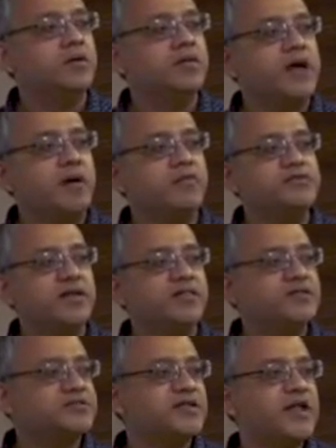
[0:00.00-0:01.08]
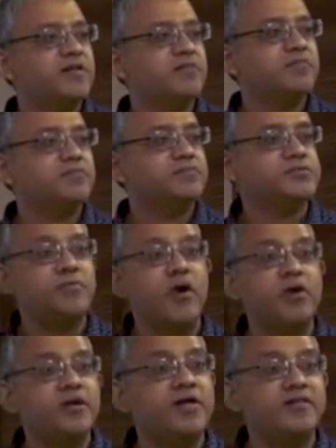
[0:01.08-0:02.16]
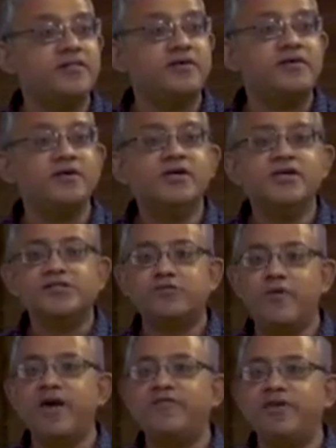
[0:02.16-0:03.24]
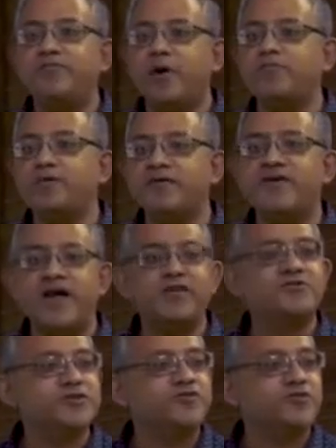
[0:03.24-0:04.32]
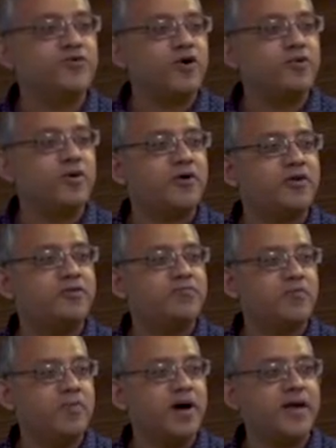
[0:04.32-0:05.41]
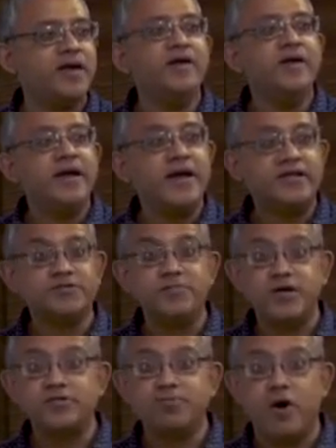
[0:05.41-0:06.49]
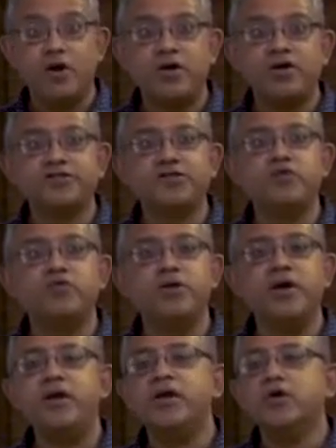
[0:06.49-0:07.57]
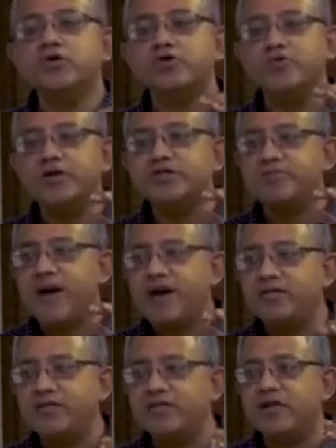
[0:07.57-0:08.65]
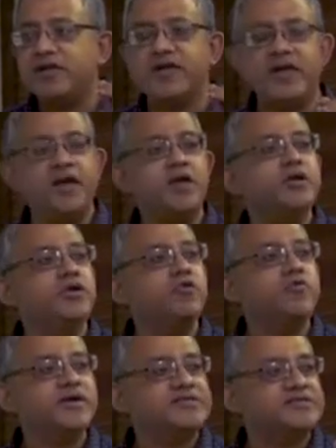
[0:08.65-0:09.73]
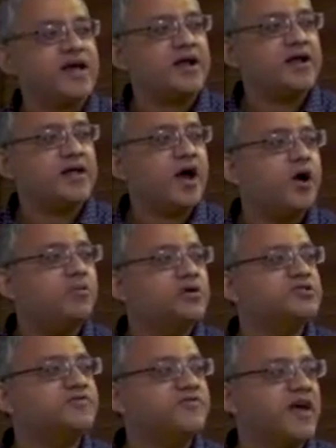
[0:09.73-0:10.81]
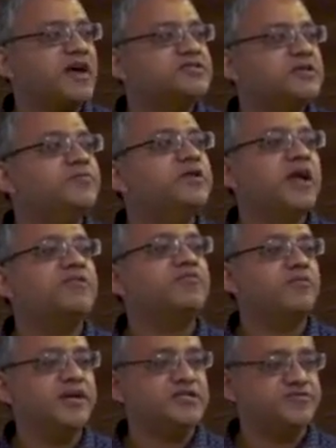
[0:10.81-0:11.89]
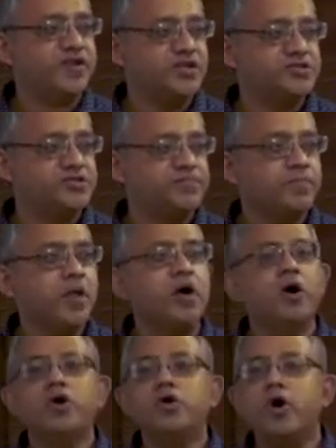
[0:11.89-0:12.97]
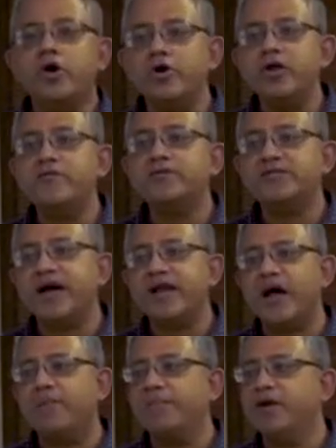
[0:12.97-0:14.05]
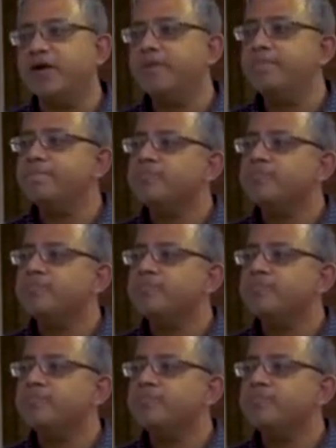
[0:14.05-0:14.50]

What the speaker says: That was, and this is like smaller than the square feet property values that you talk about in Mumbai. It is much smaller as a unit, so which meant that the king knew exactly how much of tax he will get from each village. Not only was that happening,